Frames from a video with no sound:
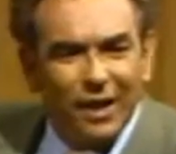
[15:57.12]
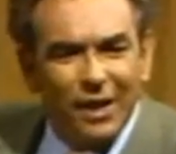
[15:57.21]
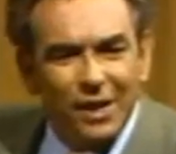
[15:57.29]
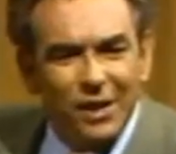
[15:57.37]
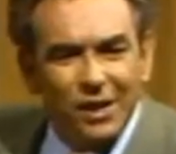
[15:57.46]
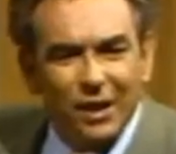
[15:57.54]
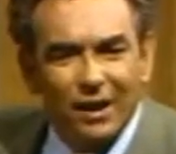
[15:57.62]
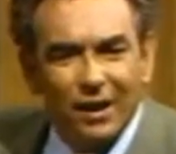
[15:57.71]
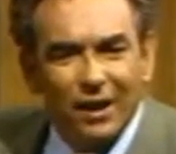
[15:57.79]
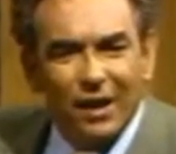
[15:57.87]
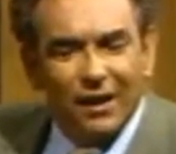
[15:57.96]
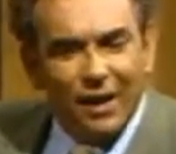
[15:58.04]
He said,
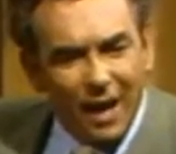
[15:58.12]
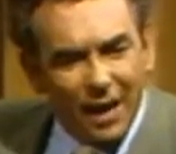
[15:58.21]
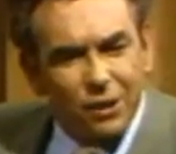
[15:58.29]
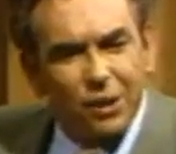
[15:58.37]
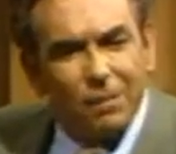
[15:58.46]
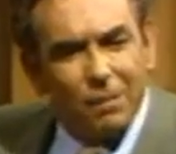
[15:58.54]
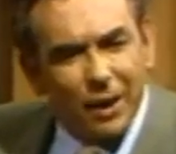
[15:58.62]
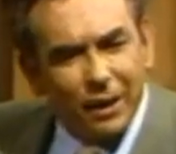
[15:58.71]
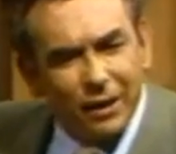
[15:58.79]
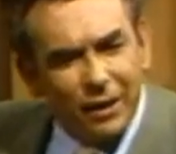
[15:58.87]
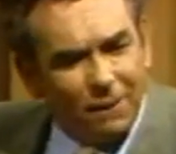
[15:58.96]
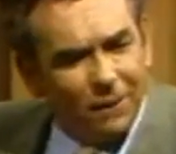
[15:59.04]
that is a
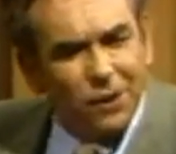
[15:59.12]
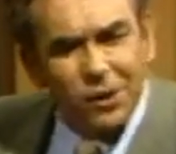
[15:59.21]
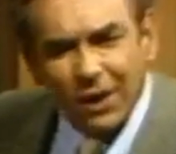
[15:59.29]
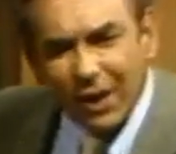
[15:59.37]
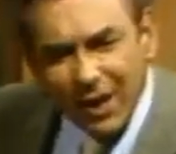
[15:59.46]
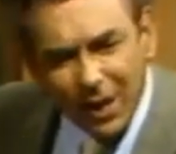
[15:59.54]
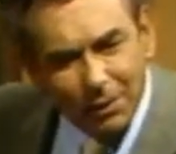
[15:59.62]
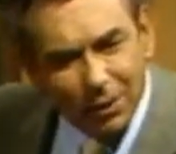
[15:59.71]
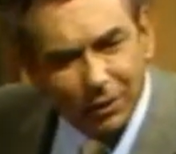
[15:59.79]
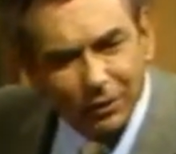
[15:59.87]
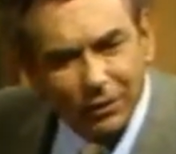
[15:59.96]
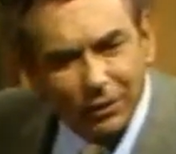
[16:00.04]
magnificent animal.